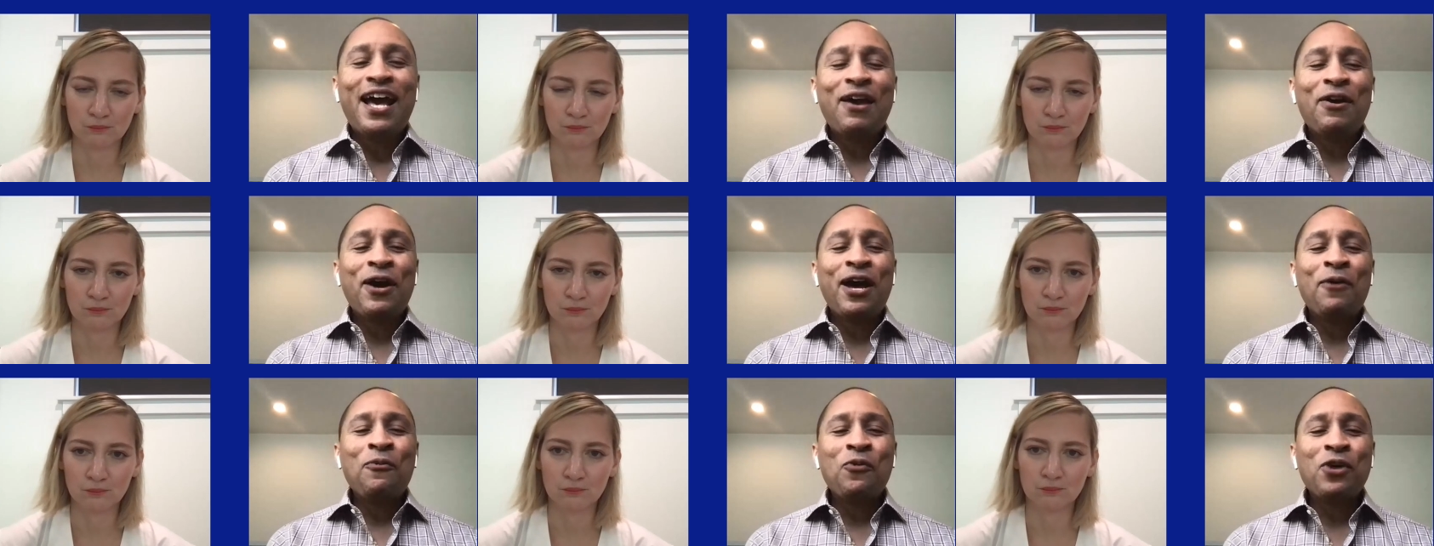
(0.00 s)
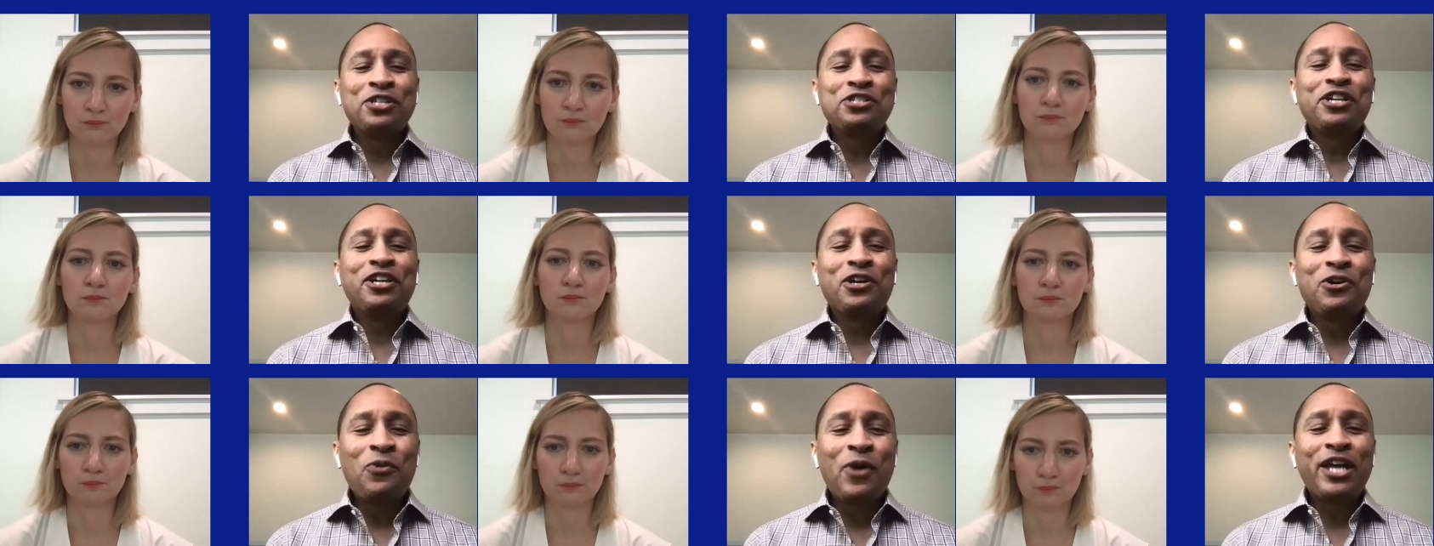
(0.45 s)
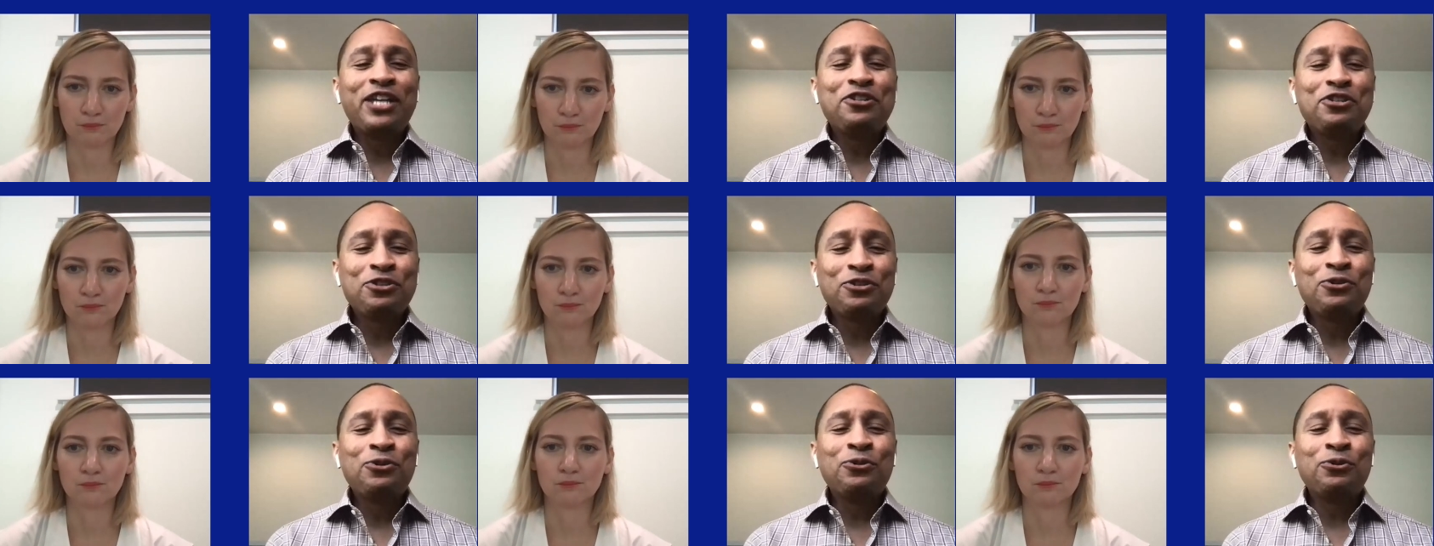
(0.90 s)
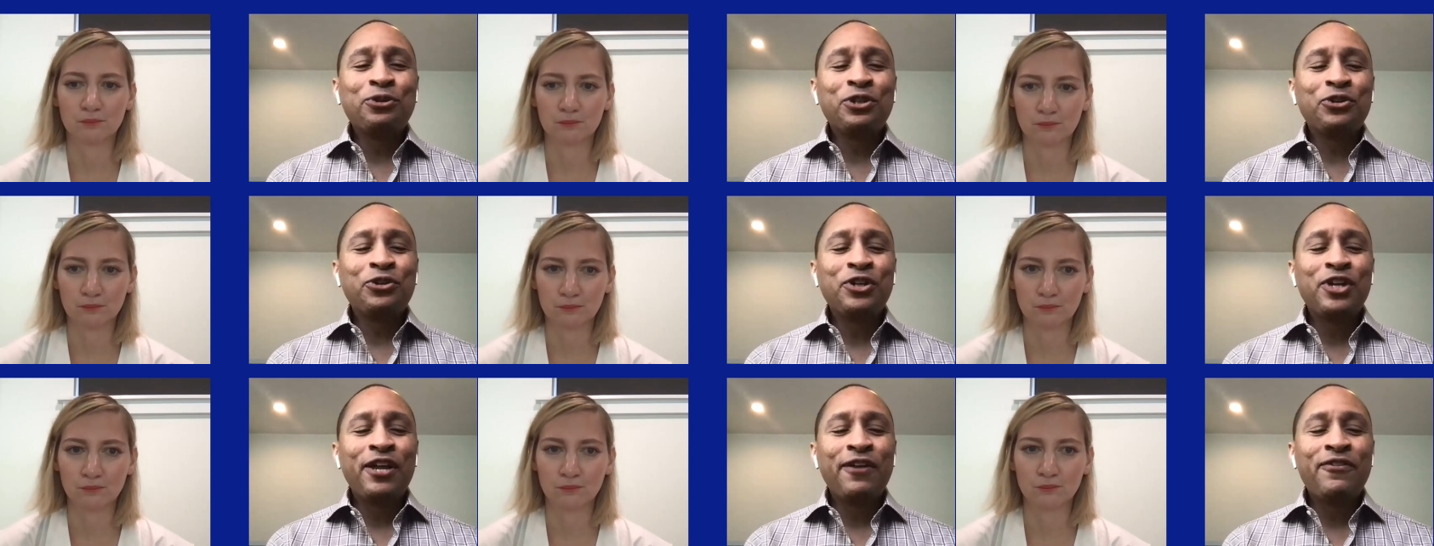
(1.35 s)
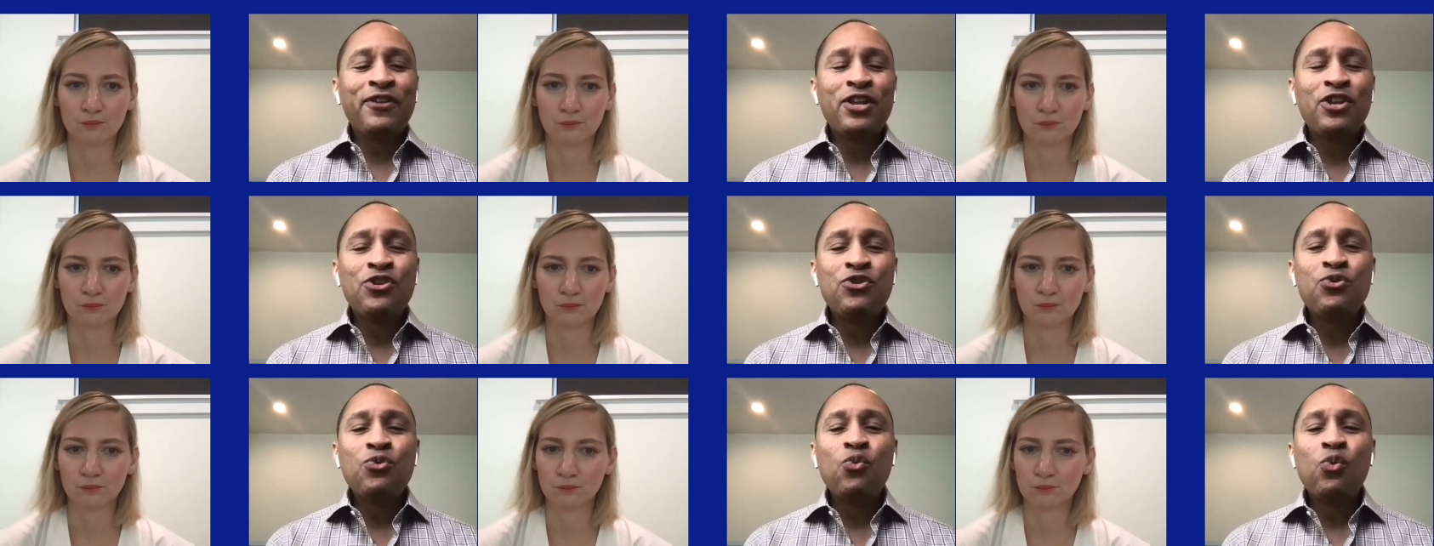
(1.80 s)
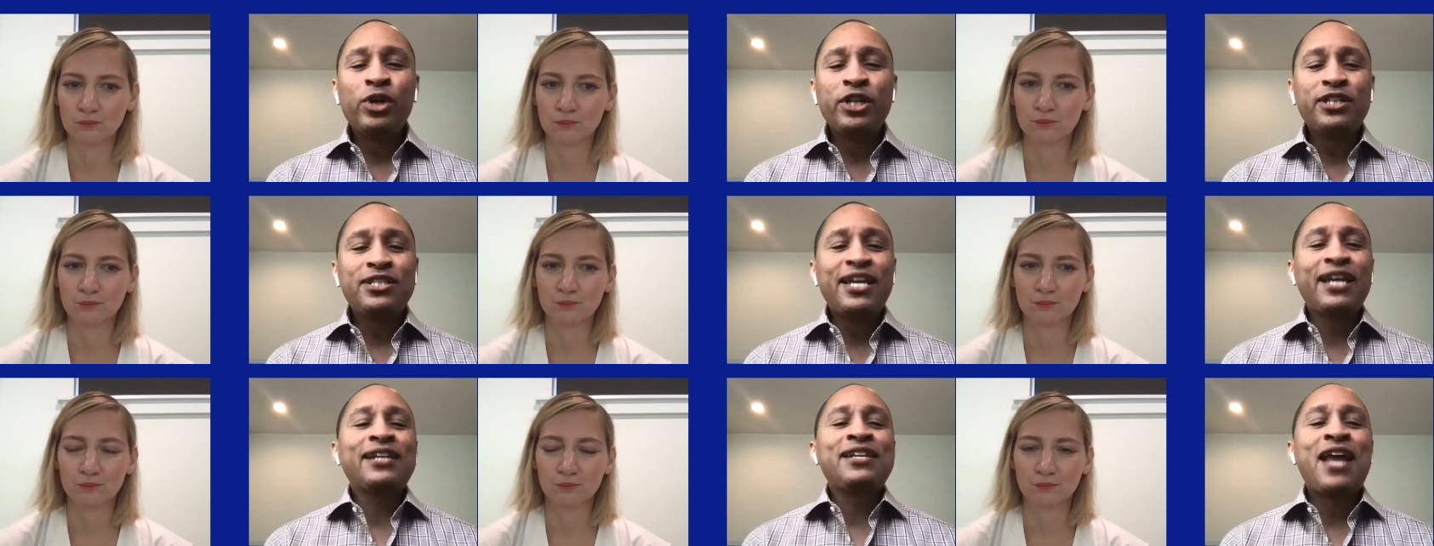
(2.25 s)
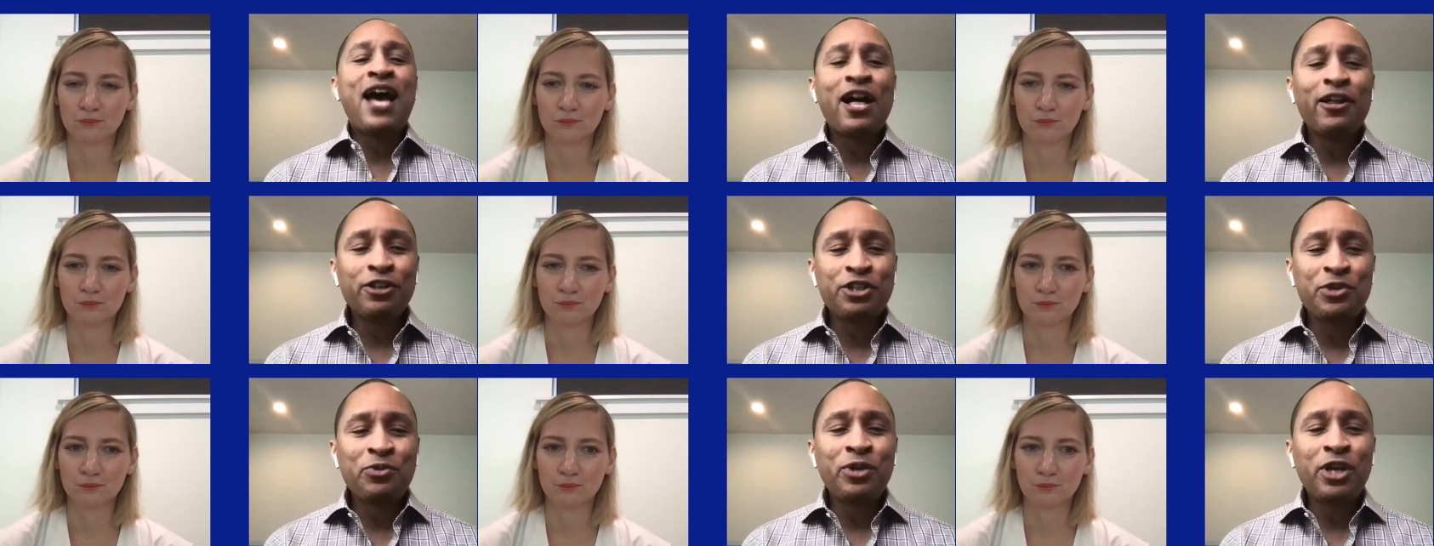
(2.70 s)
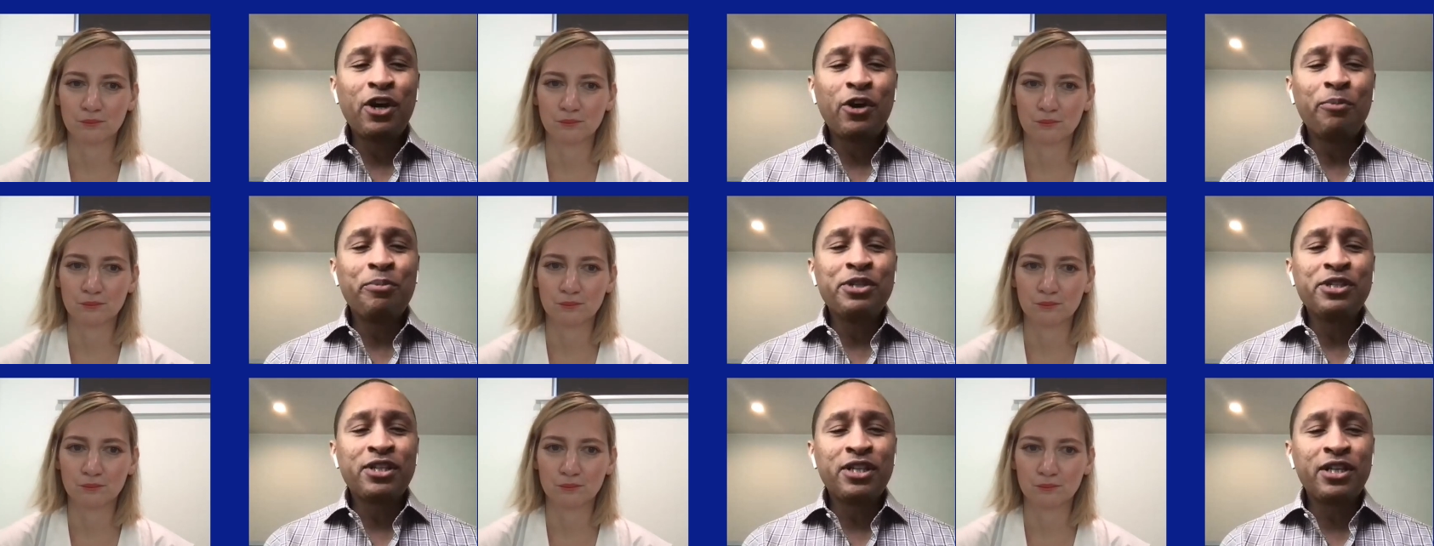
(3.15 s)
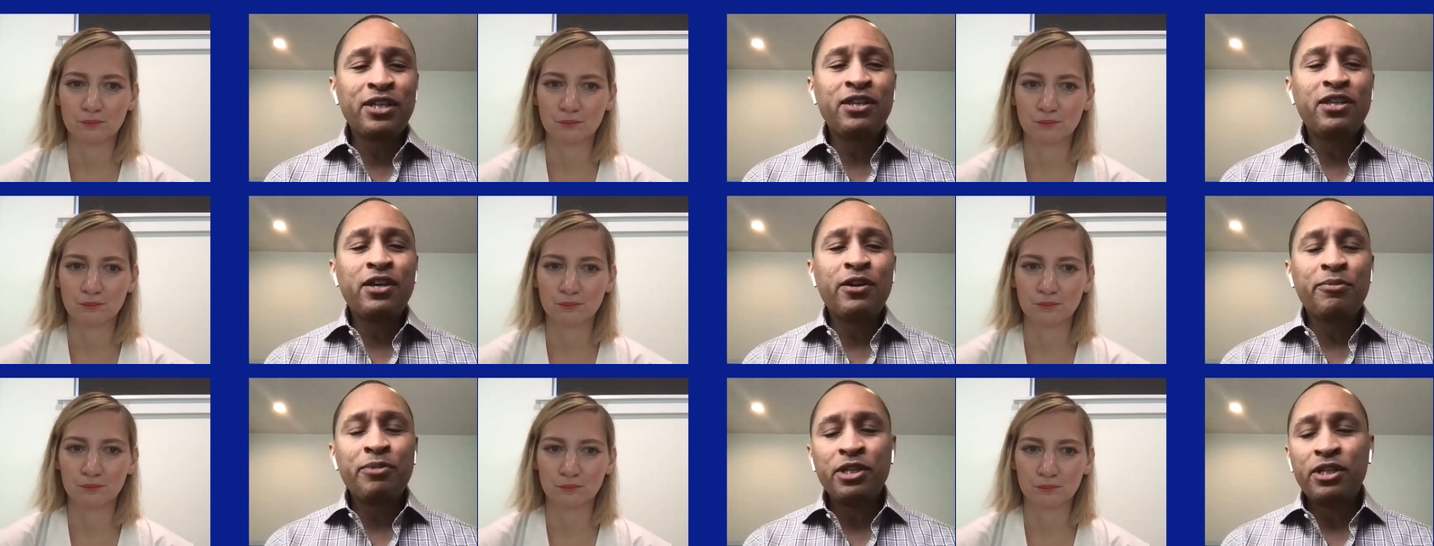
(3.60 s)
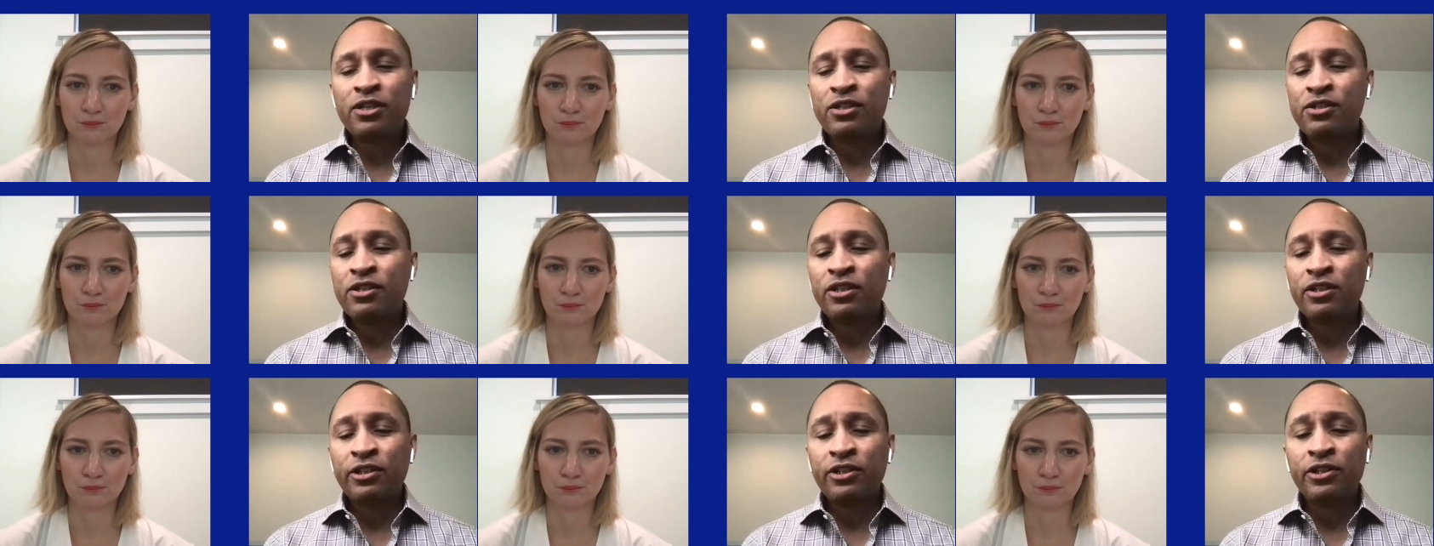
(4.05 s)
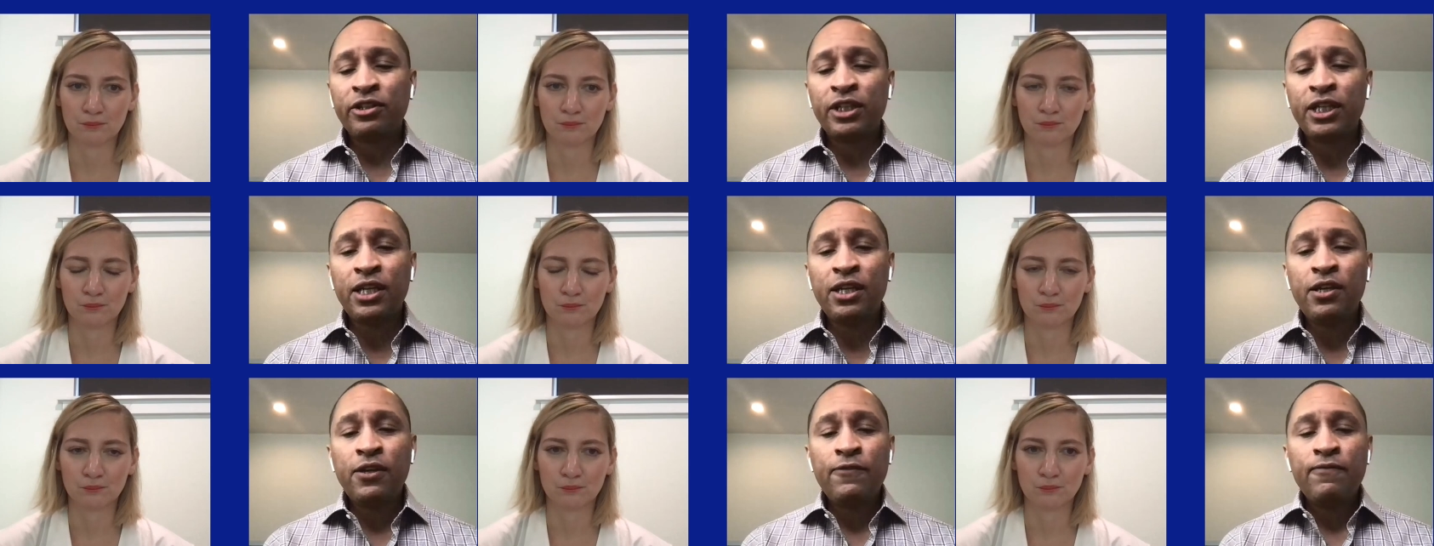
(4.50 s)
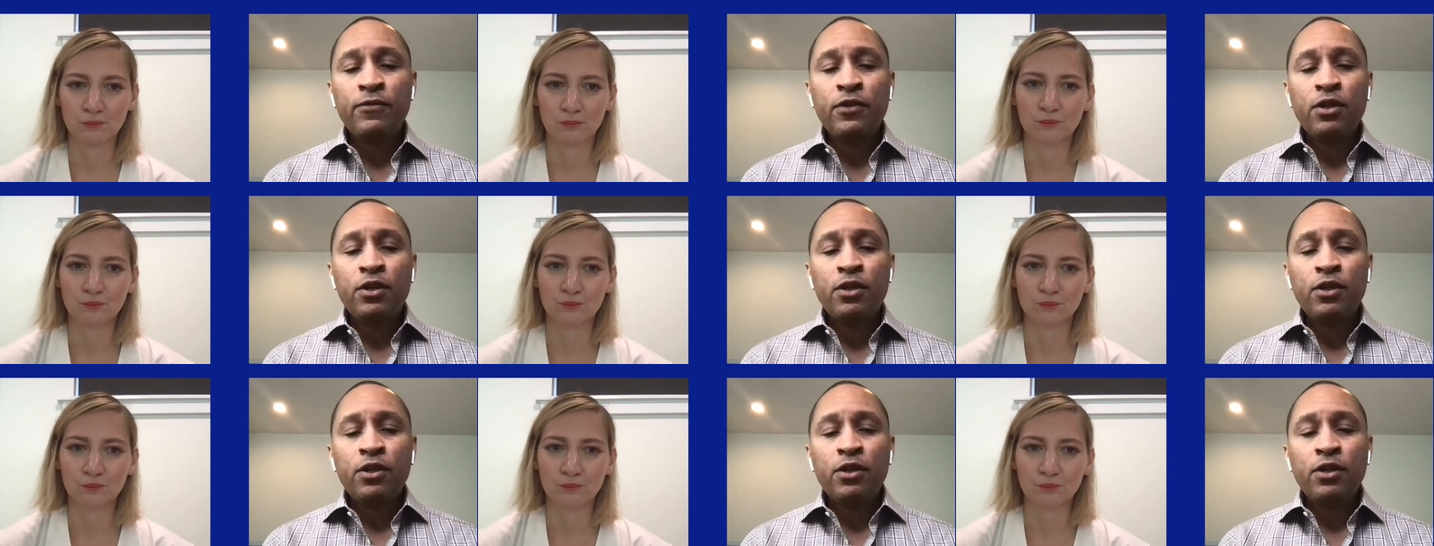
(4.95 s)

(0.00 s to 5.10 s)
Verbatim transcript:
Speaker 1: I wasn't quite sold on and knew what technology would help us get there, because clearly